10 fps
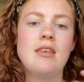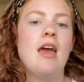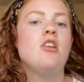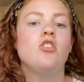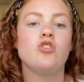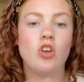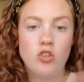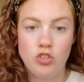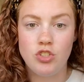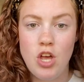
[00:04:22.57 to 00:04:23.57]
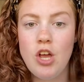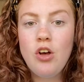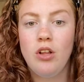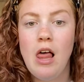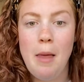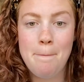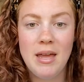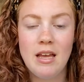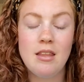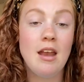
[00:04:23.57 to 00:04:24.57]
your social circle
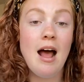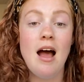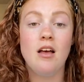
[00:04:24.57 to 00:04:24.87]
bigger than